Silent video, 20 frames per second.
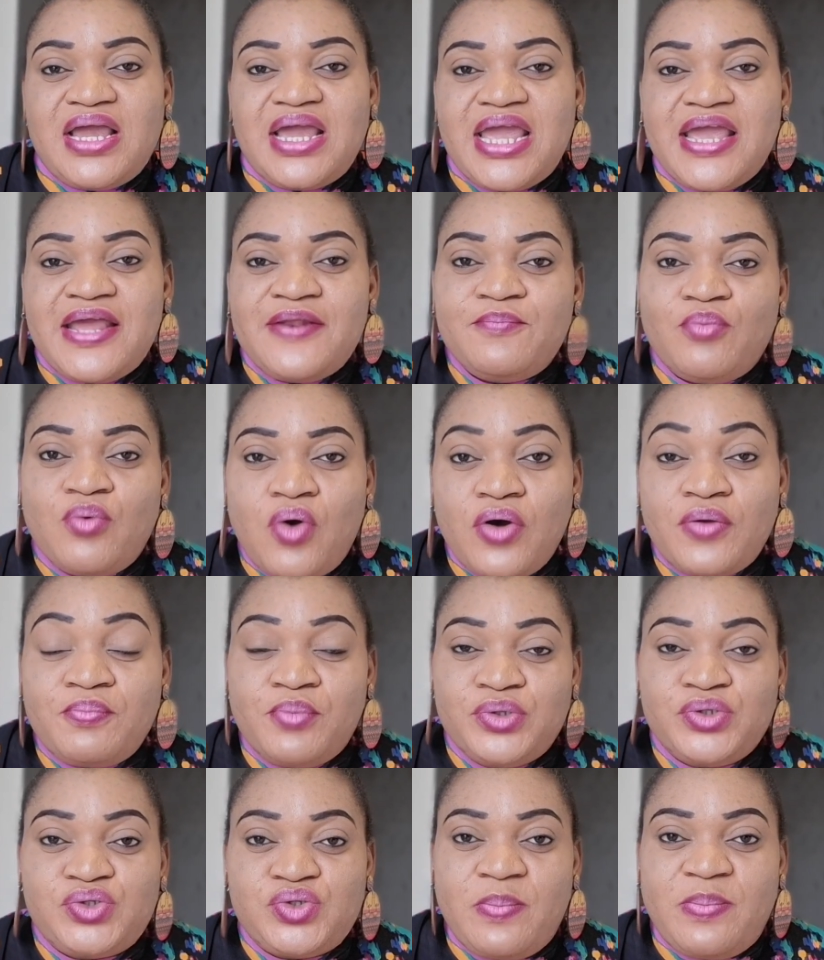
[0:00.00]
on
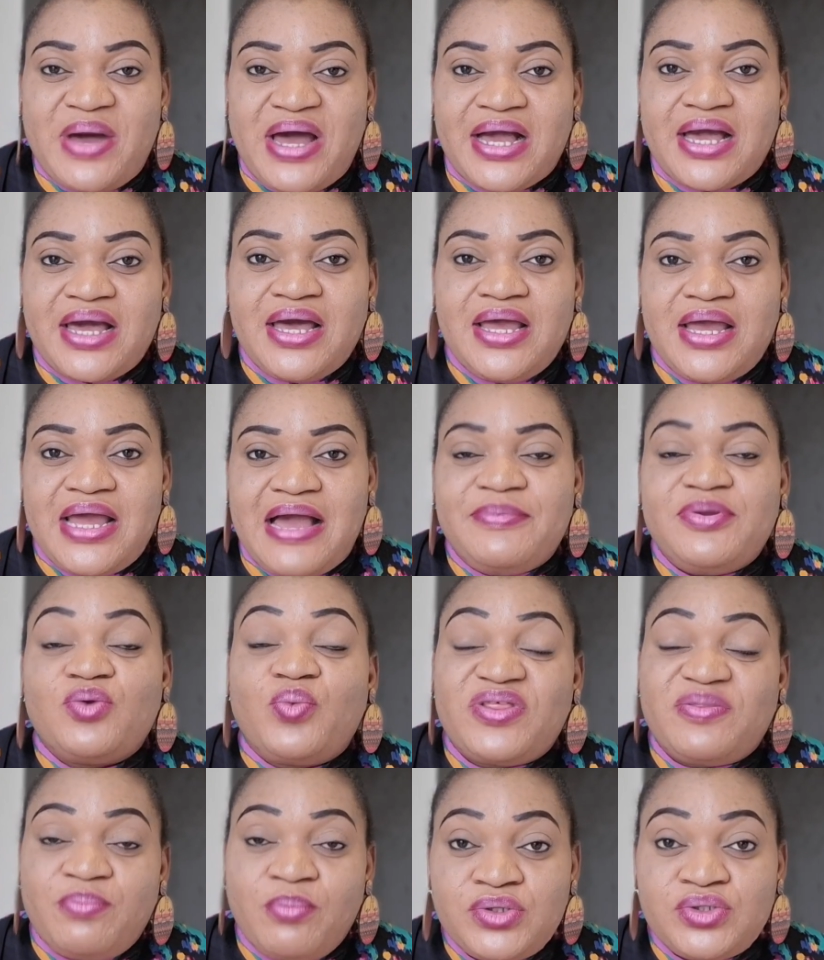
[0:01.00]
Monzo Bank,
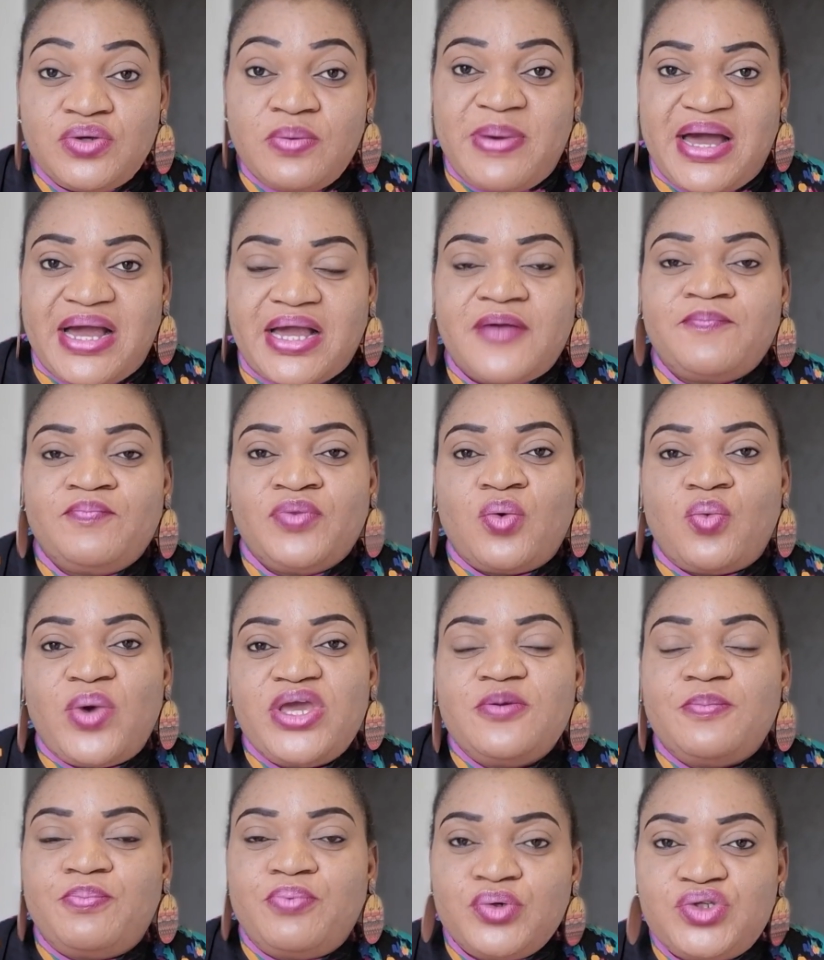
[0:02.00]
with Monzo Bank, when
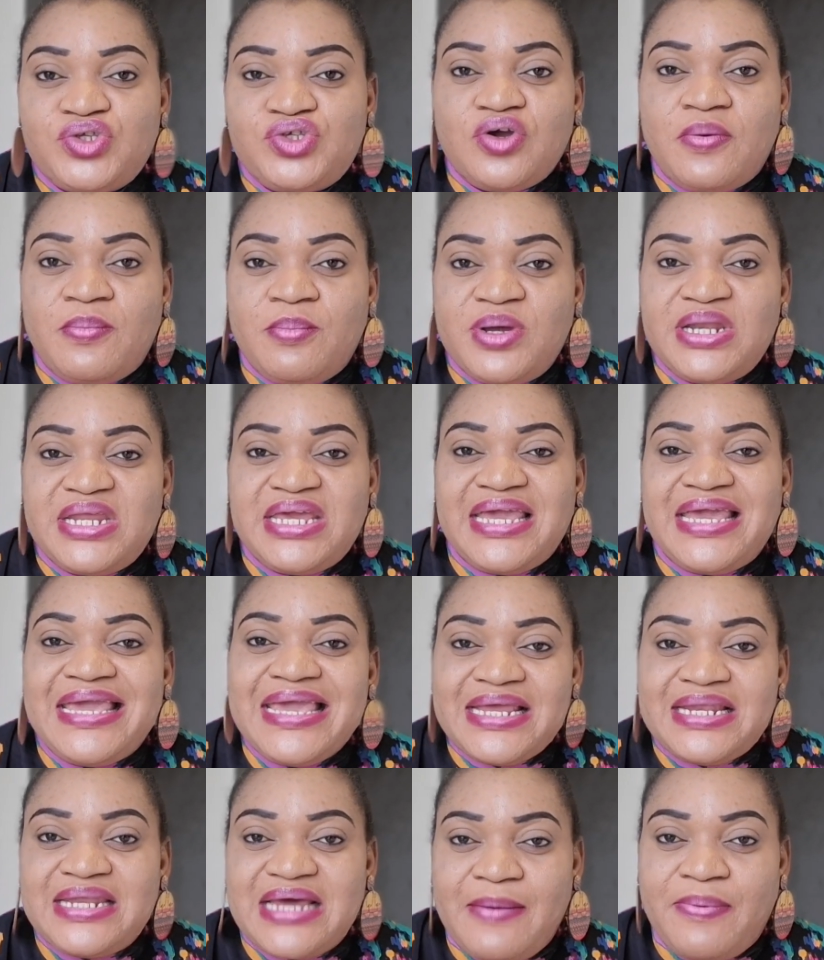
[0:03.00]
you put your money
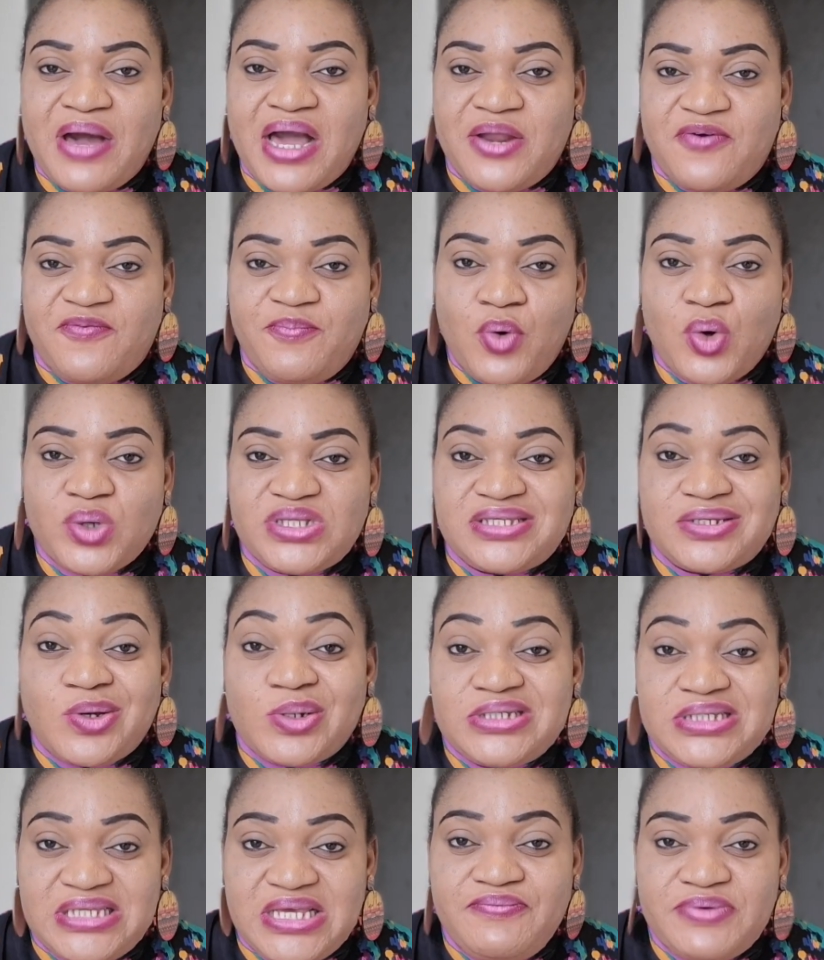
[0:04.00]
in that kind of pot, it's
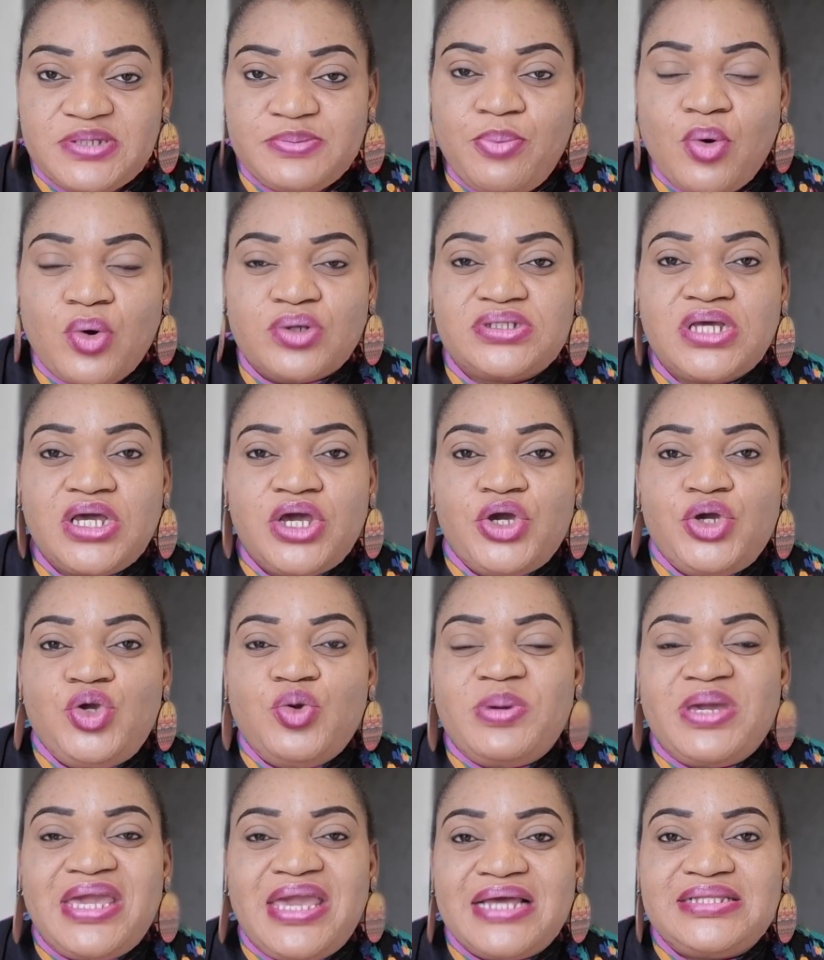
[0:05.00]
called savings pot, you'll
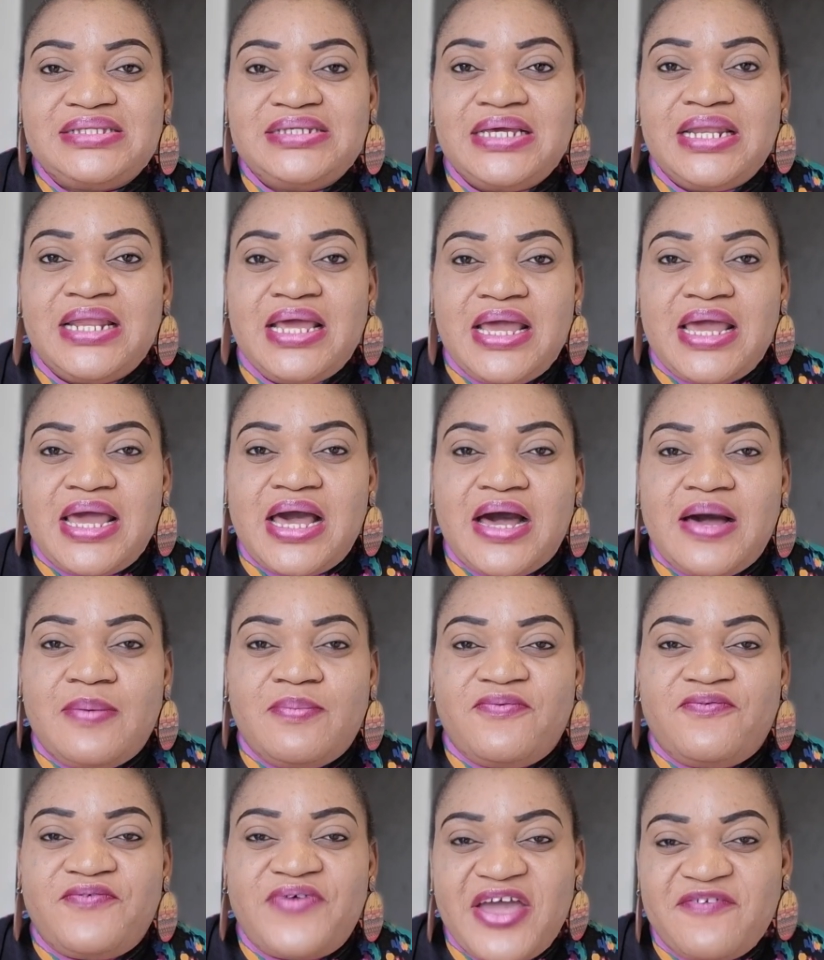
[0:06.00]
be getting 5%,
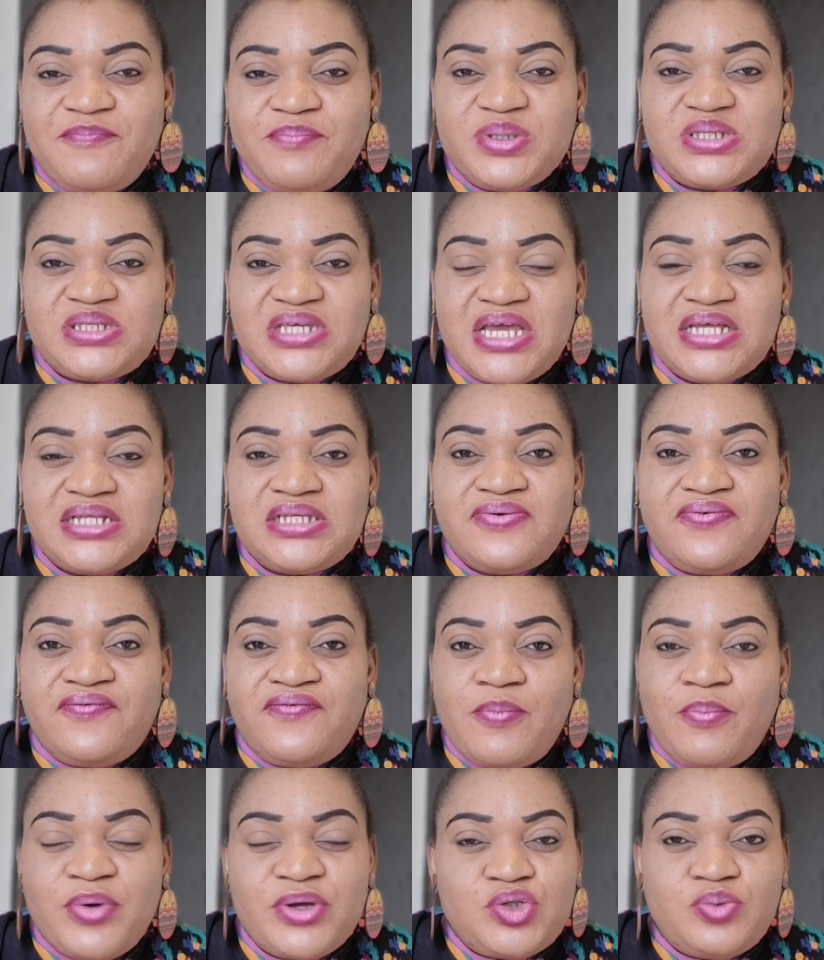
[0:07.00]

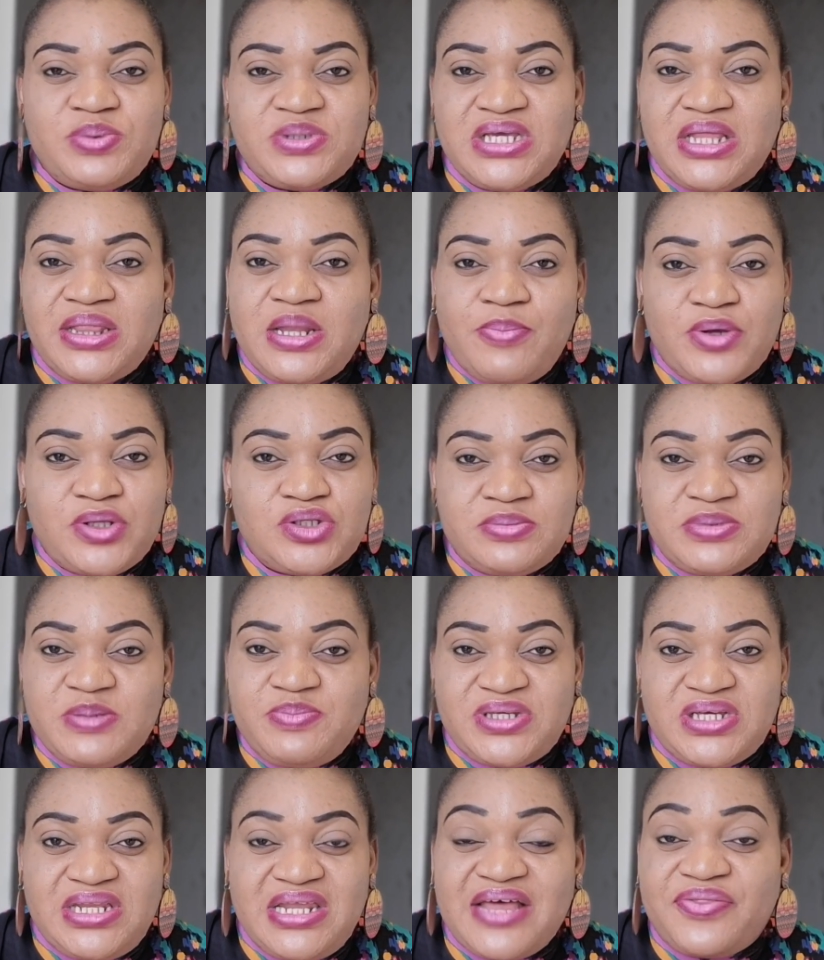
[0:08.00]
4.2%, 3 point something
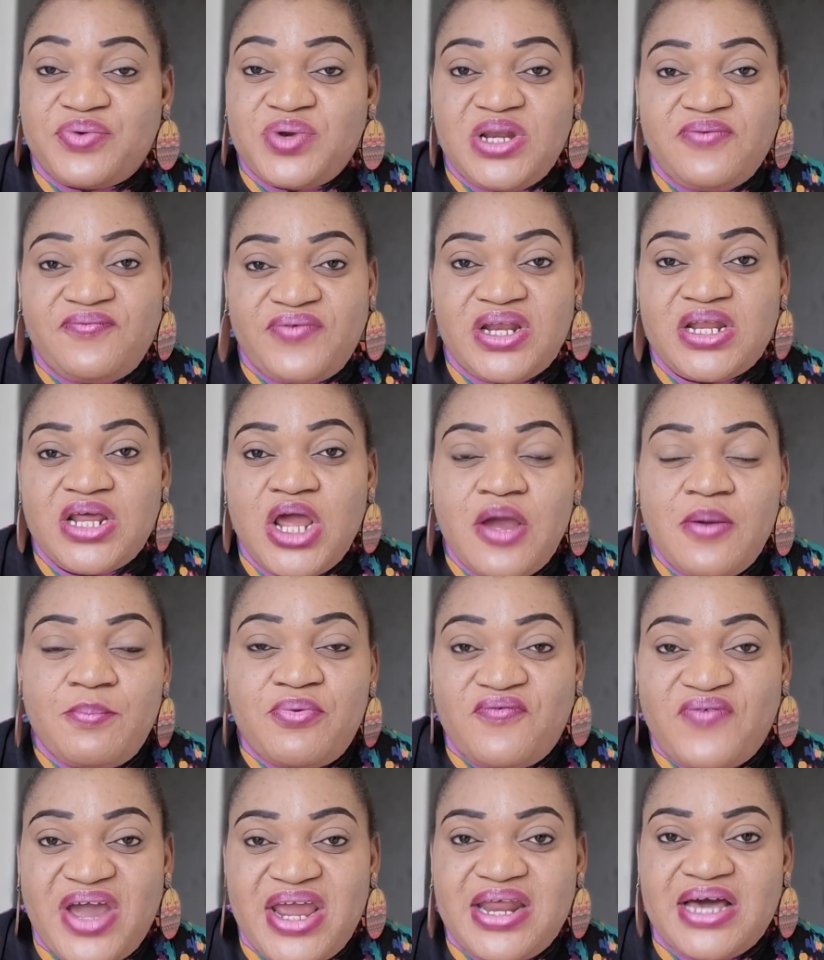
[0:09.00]
percent. There are 3 different
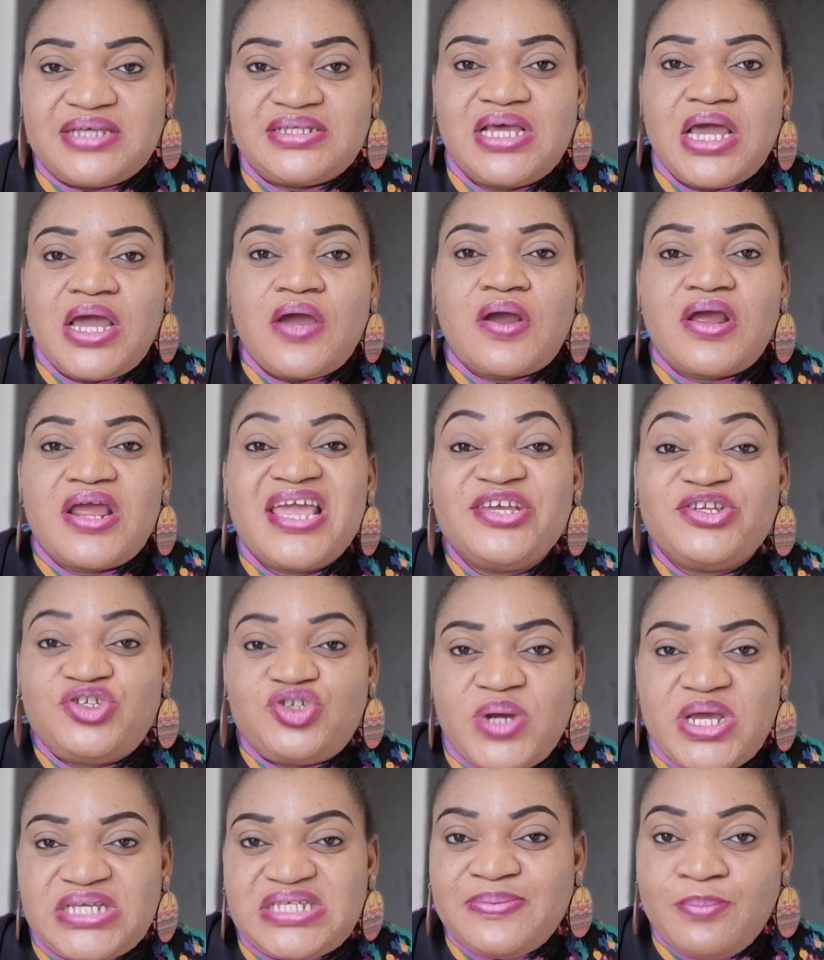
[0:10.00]
providers,
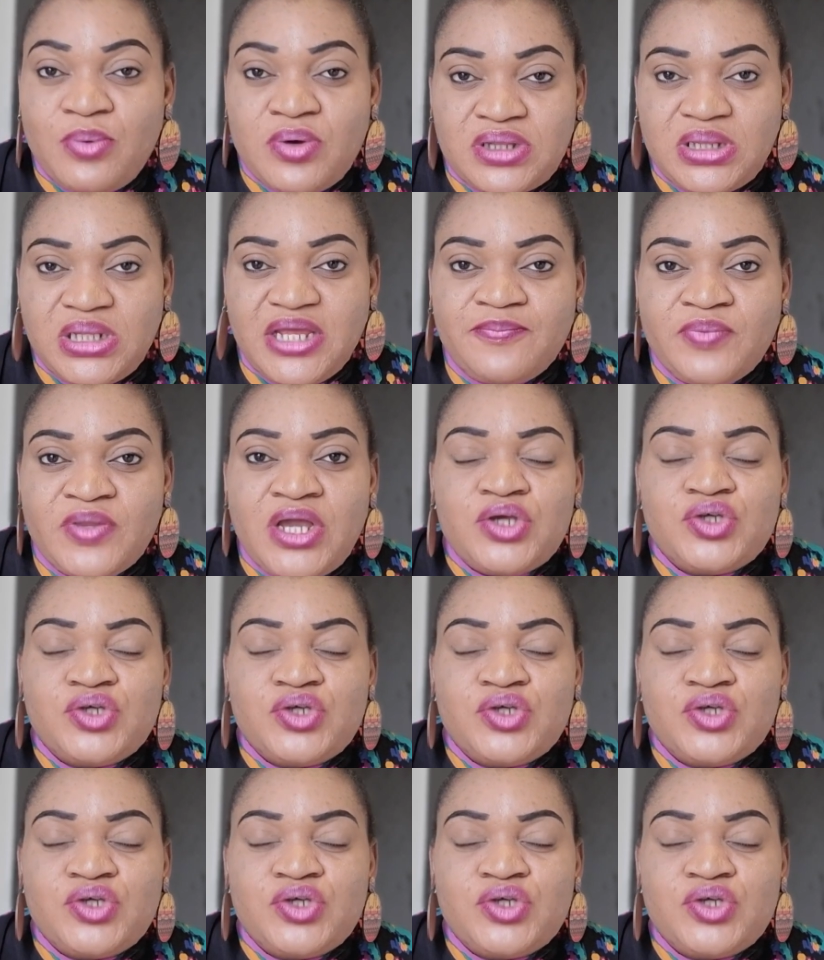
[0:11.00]
interest monthly.